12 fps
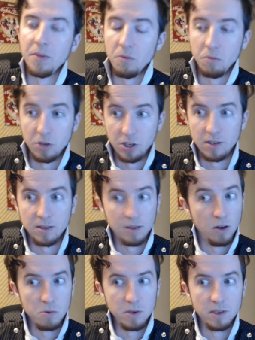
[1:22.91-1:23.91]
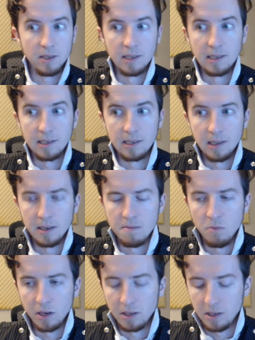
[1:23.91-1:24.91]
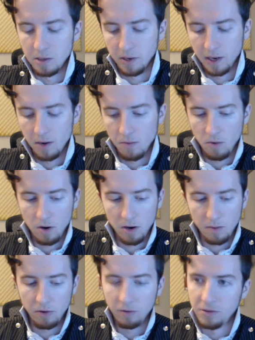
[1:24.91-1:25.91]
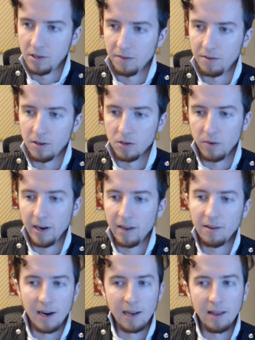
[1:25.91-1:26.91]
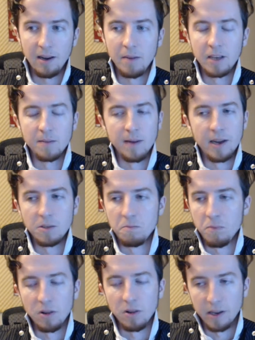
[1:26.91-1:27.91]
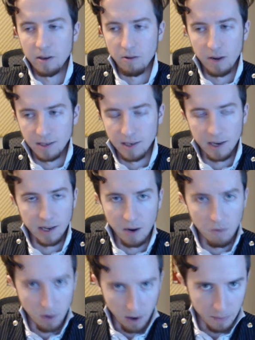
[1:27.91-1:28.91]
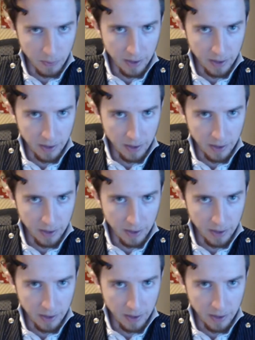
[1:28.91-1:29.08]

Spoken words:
which is always consistently moist. So you want to get waterproof stuff because regular eyeliner makes my eyes burn like crazy and I can't wear it.